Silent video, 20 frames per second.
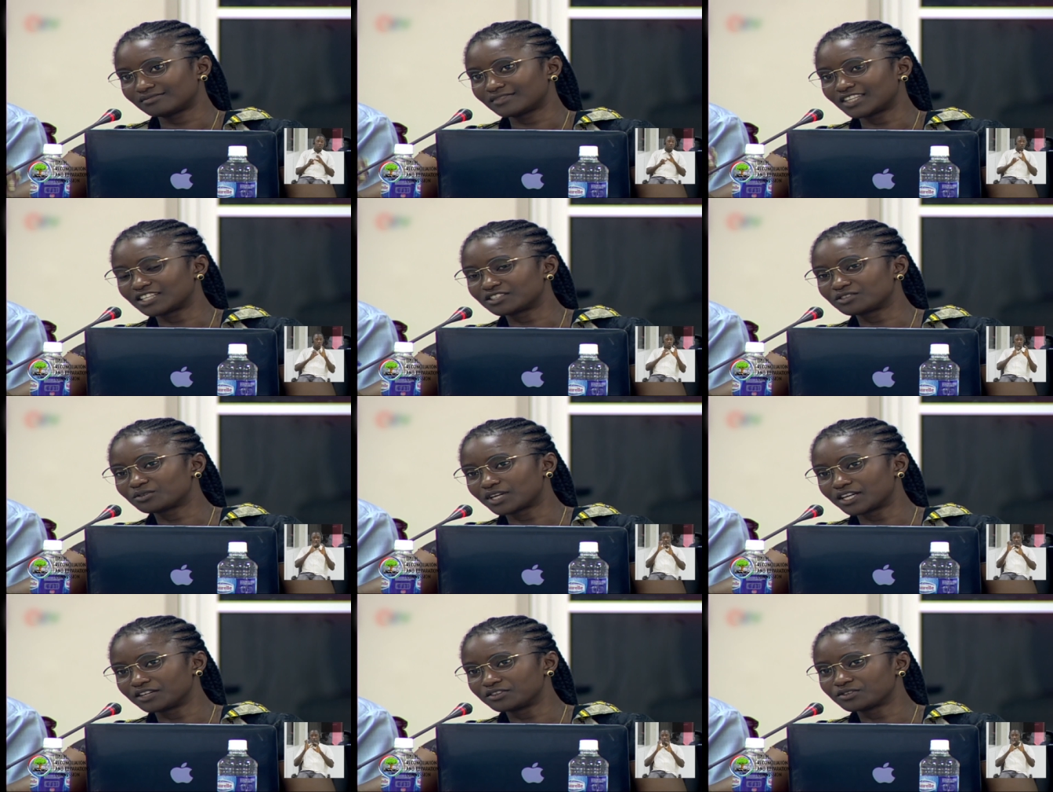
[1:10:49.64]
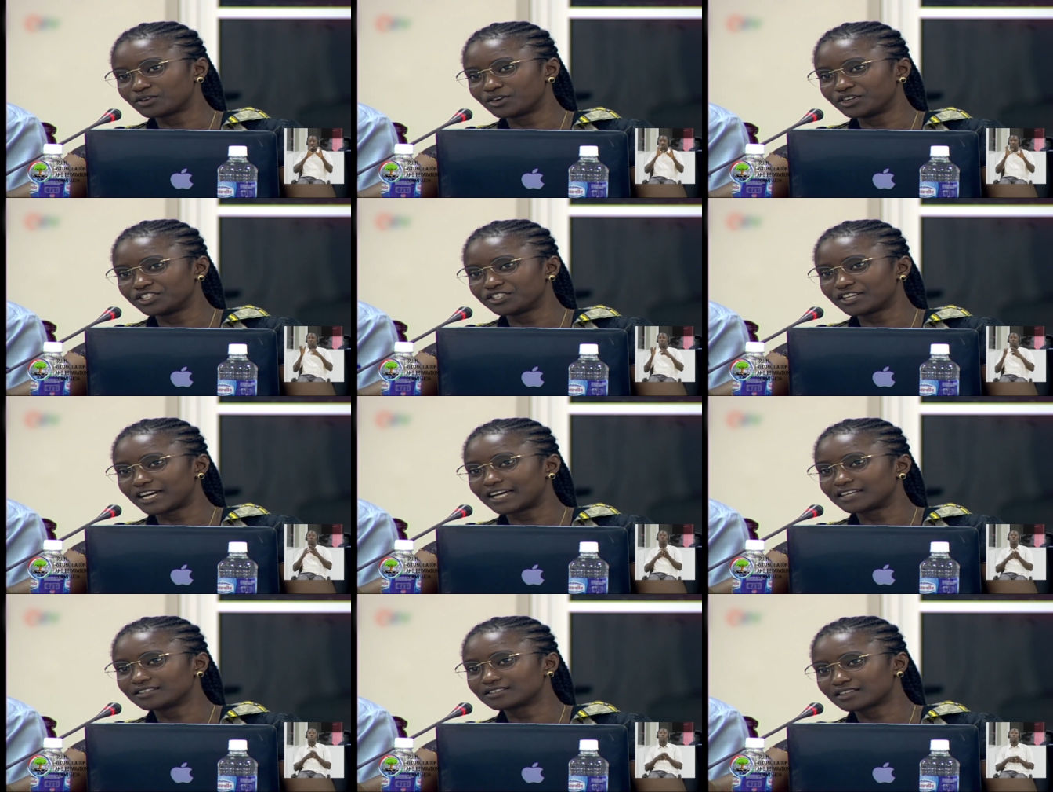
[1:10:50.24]
That's what I was going to
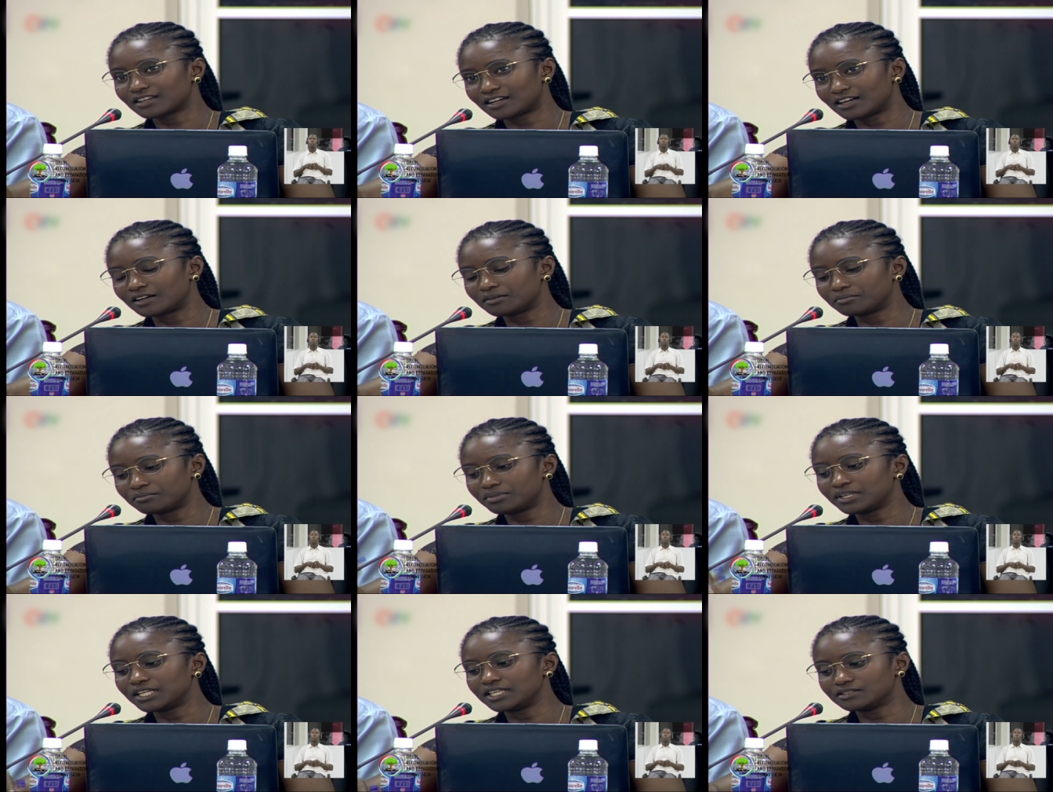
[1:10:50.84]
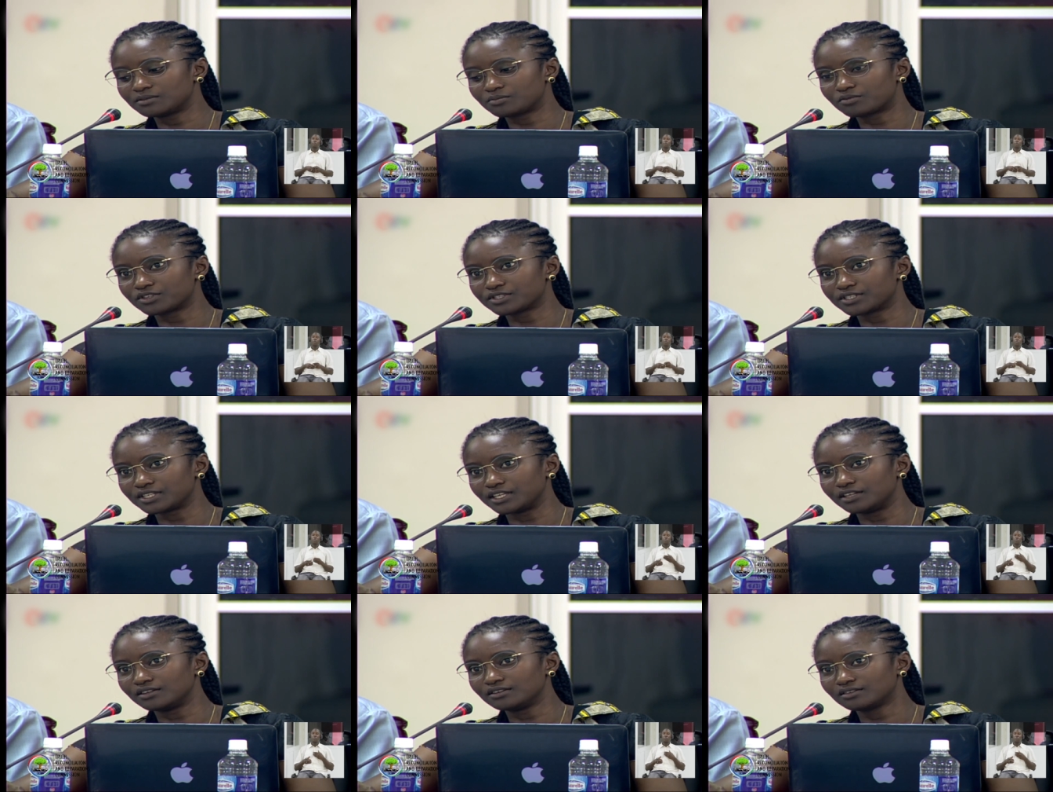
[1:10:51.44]
ask. Please
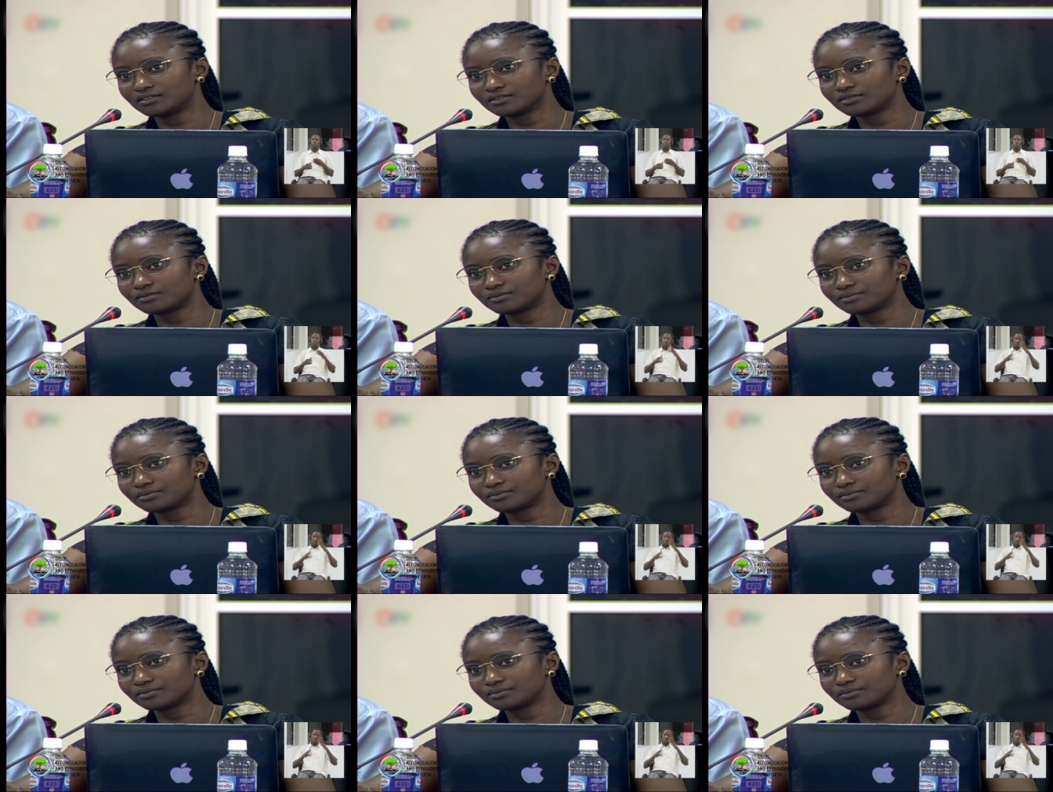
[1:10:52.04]
proceed.